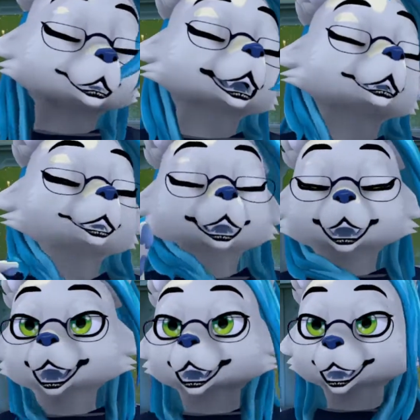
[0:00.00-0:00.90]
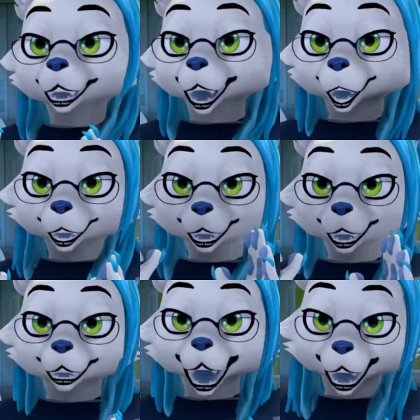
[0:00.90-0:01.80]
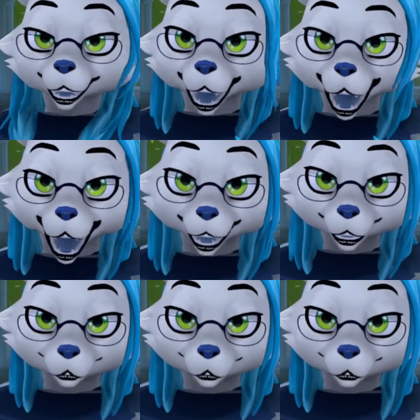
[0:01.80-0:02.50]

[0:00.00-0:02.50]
Three kids gonna die tonight.